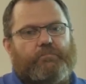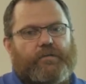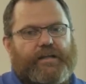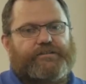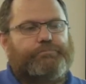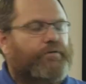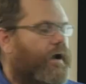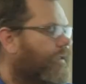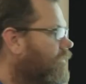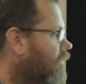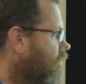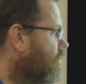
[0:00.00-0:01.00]
less
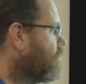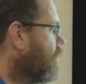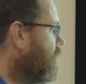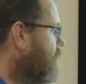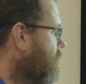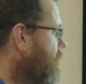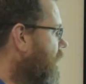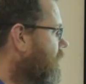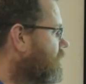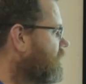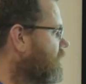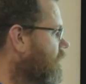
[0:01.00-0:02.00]
brain than usual and that
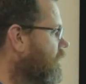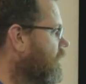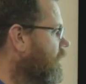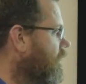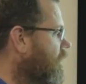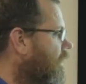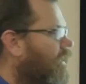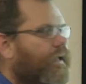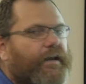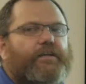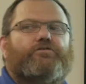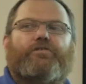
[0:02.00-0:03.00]
matters. And head
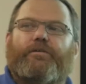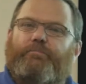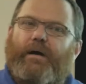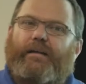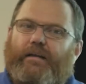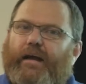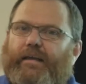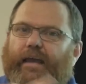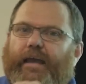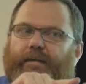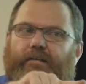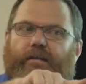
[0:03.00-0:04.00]
injury. But
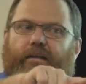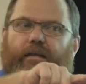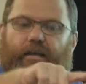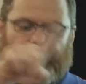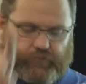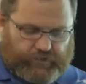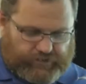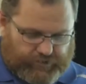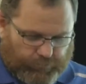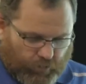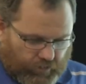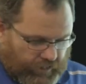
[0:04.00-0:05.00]
again, if it's
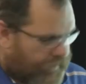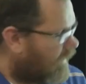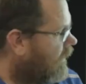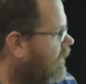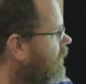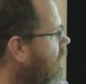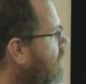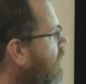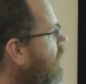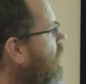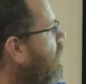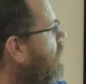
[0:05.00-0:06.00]
small head,
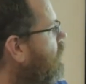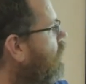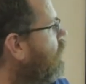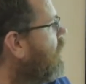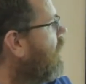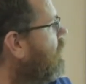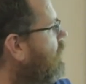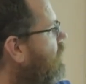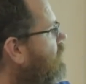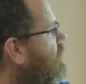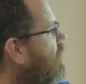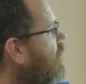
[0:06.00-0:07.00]
you'll get
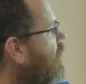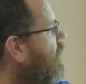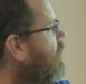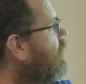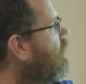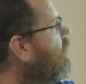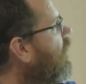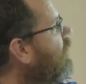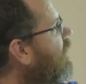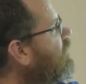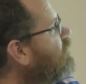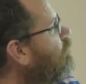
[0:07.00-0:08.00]
this kind of,
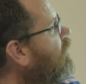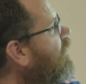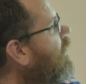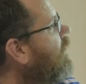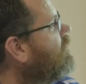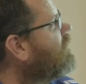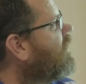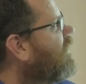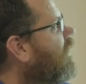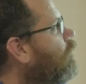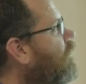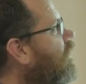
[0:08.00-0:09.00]
that's big head, so
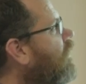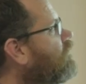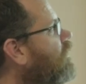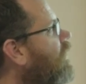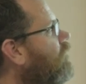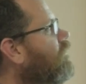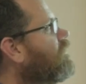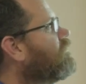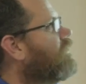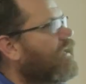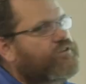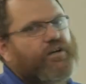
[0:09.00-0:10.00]
that'll be hydrocephalus.
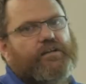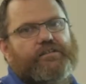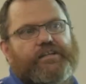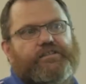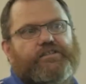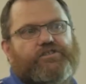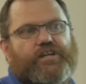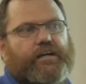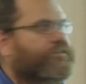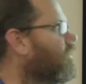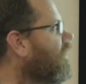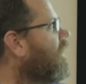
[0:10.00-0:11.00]
That child needs a
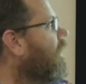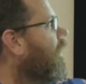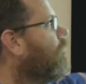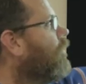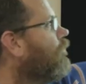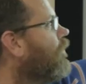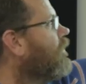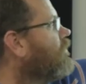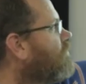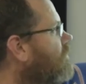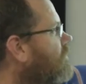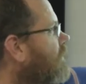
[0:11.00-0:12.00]
shunt. And we really
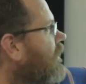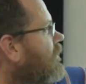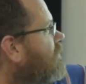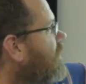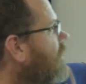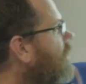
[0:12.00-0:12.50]
should have done the shunt